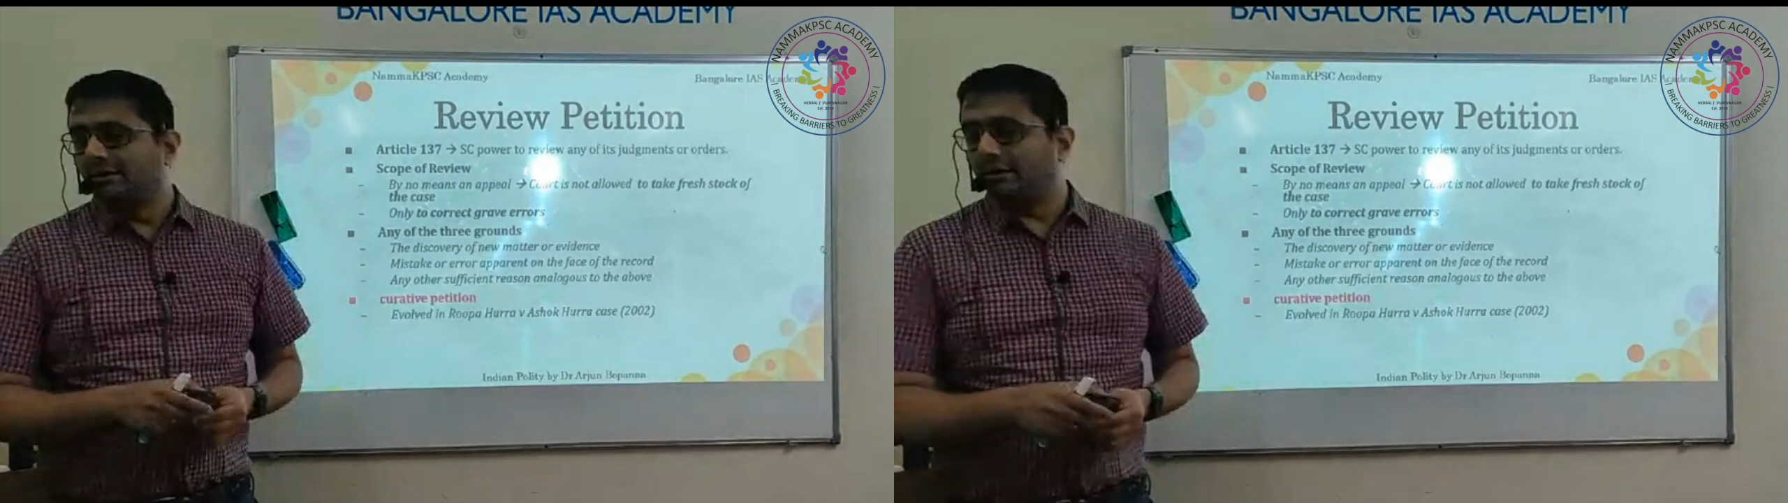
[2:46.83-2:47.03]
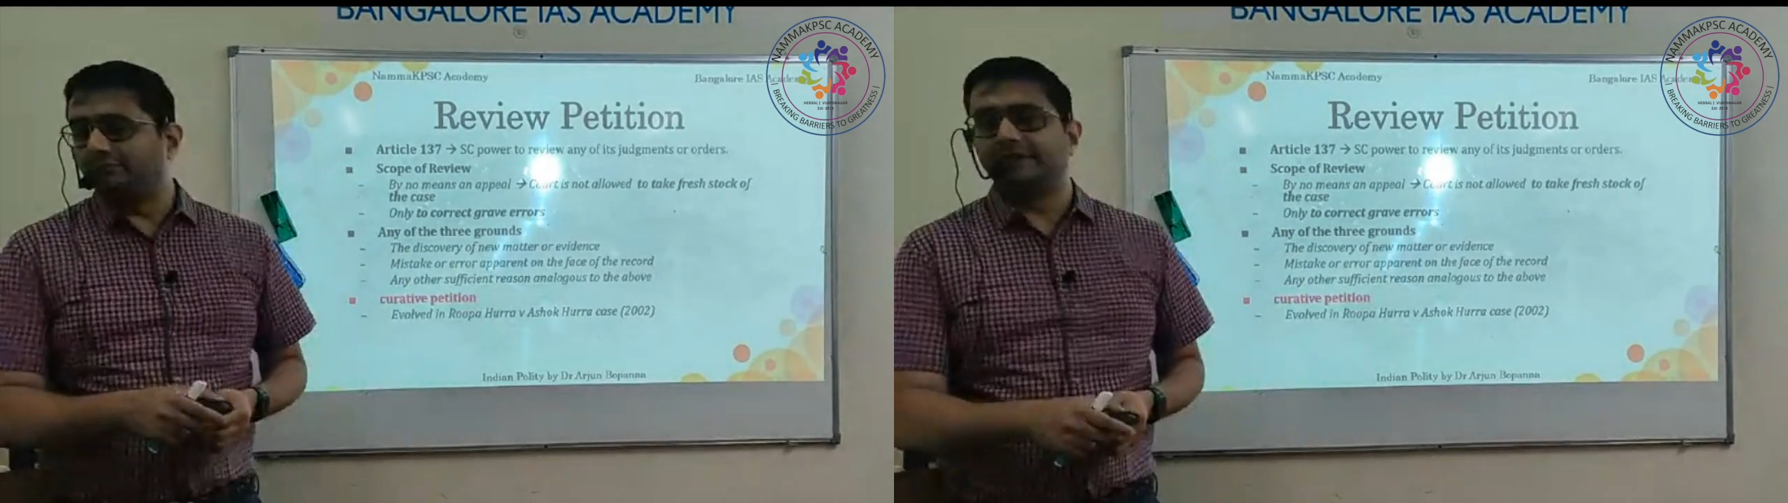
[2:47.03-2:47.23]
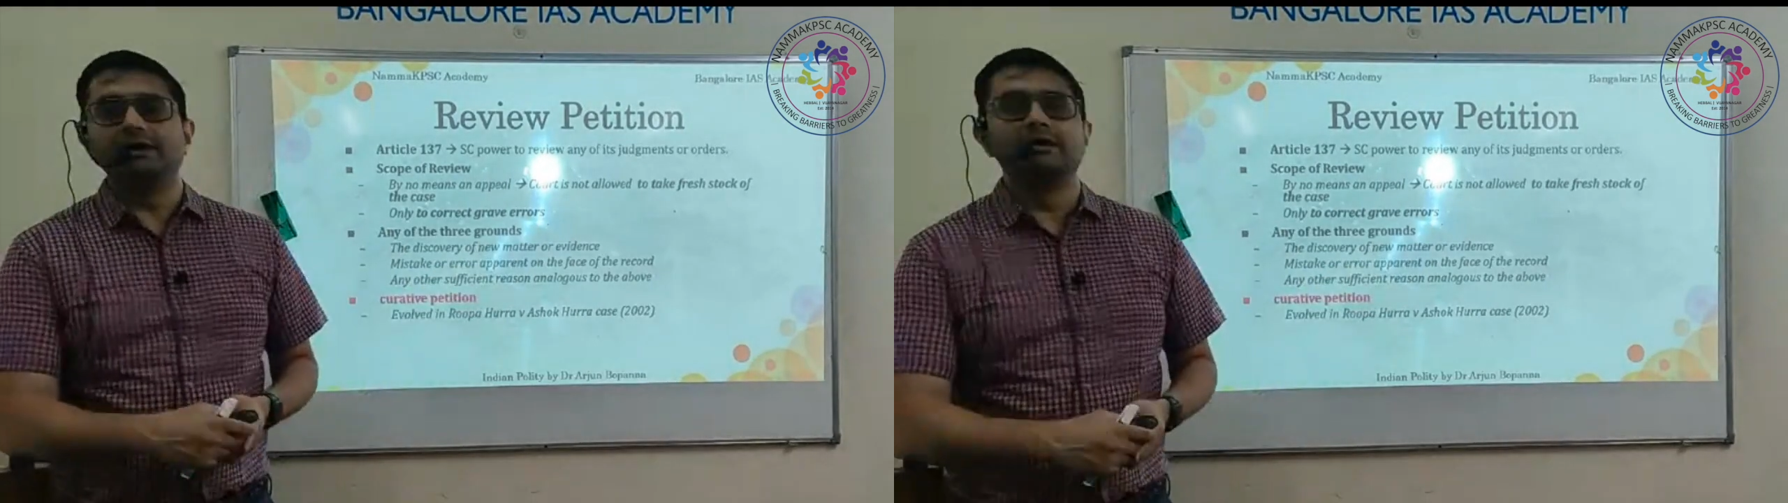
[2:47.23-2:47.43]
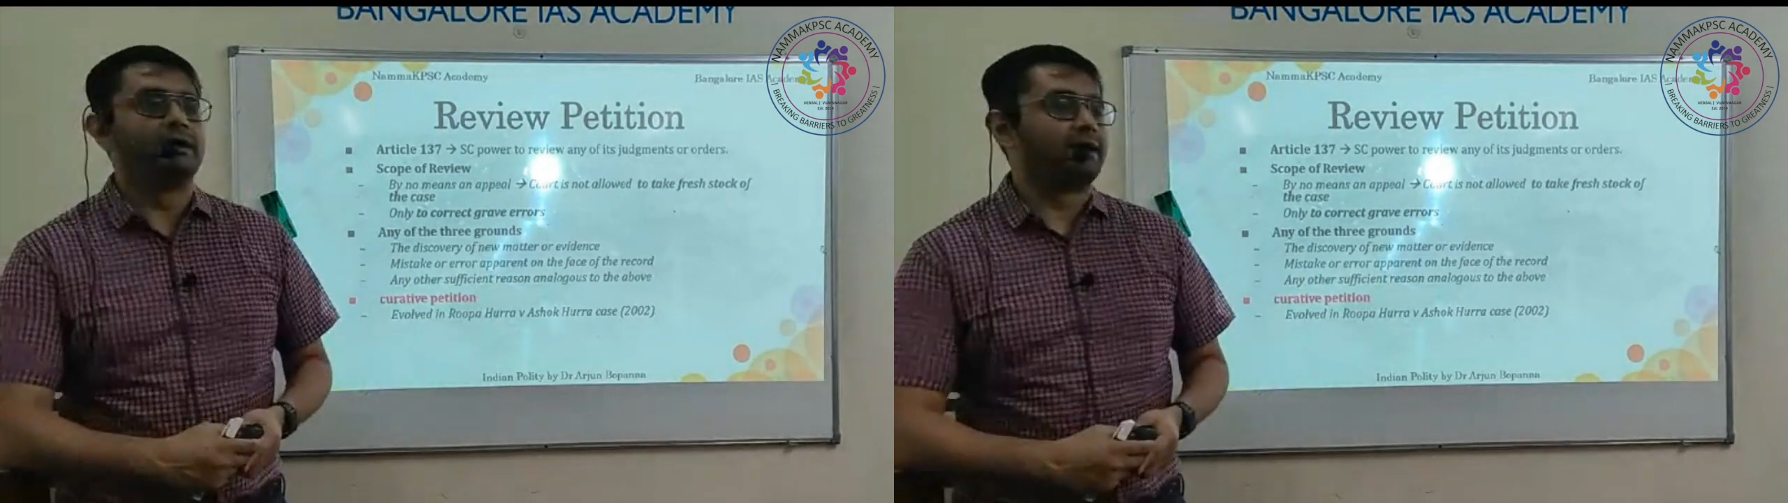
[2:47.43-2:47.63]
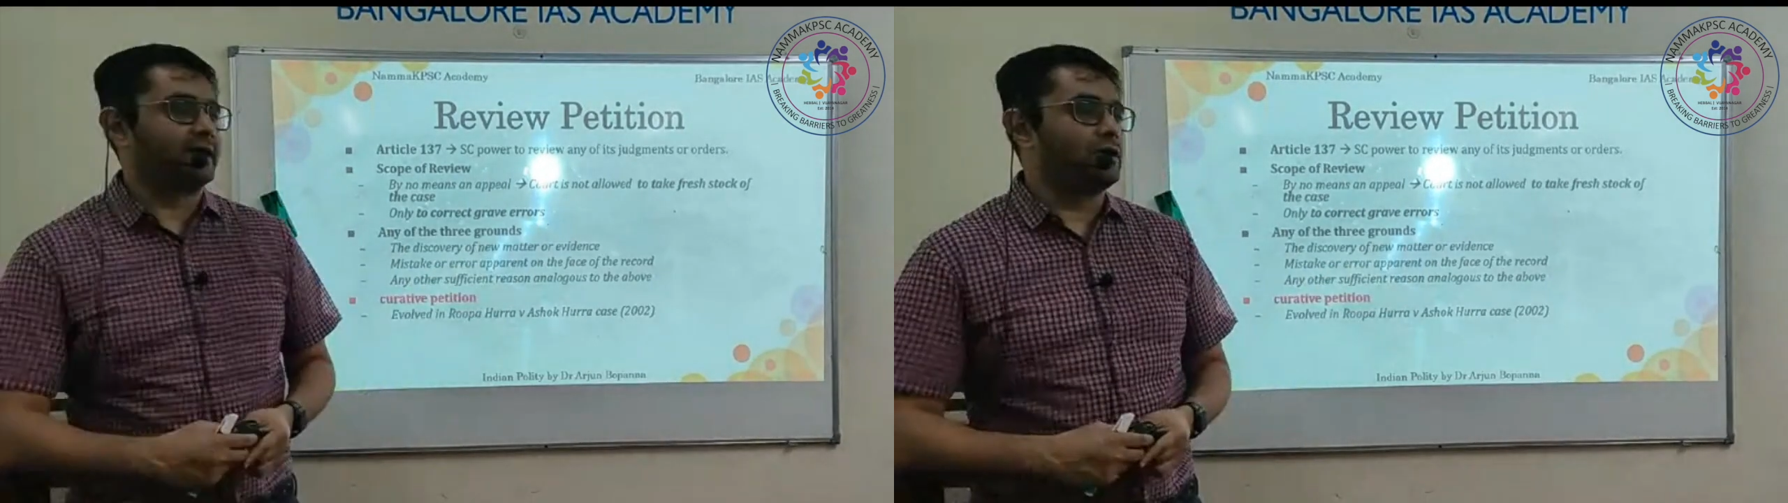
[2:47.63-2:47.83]
of the
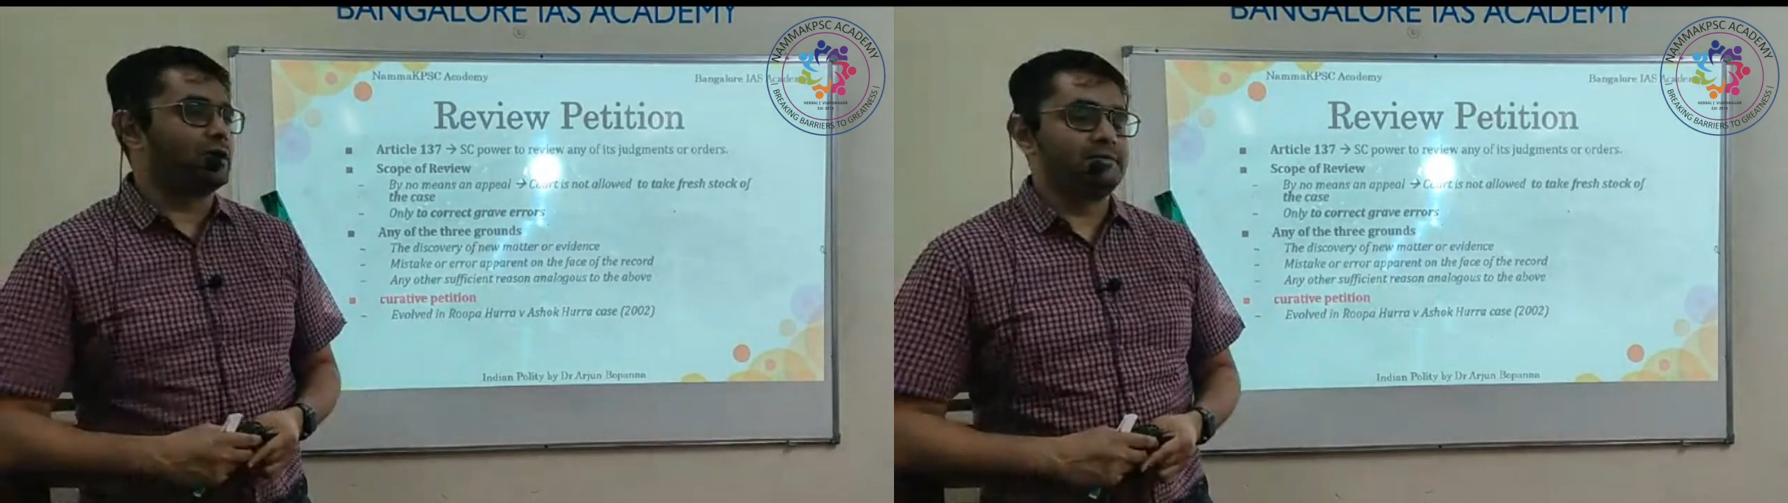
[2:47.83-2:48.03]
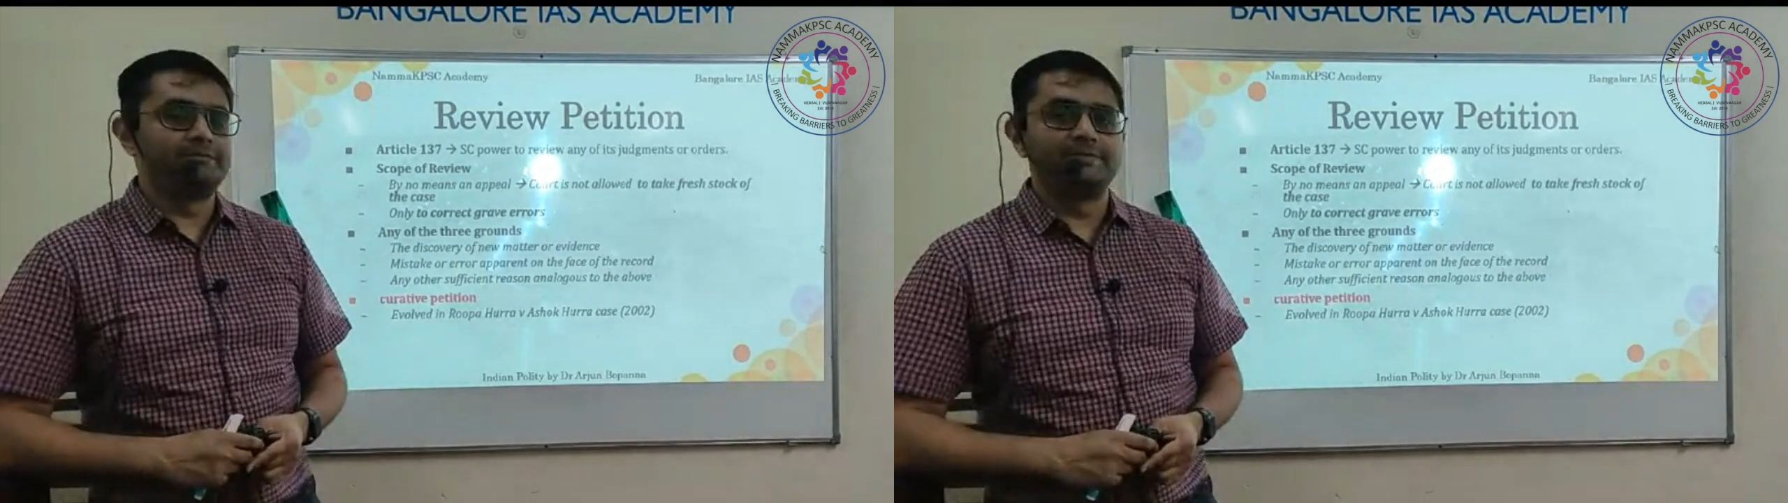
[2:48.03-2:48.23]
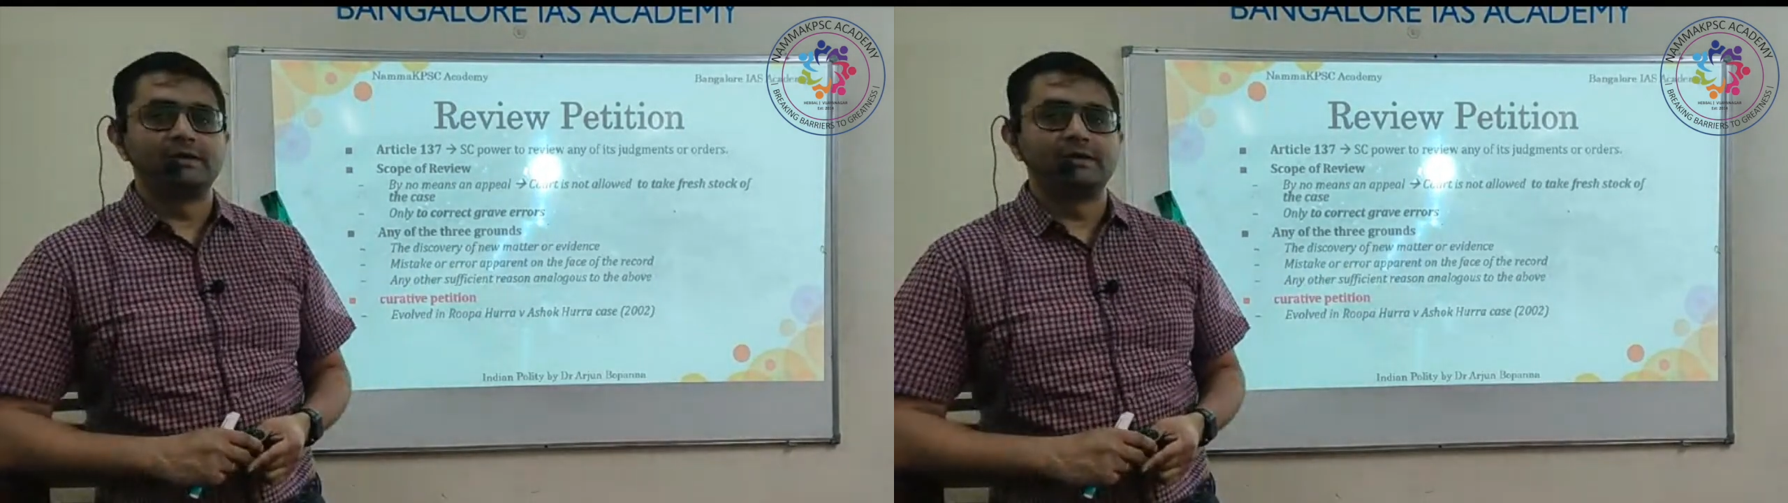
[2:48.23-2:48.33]
record.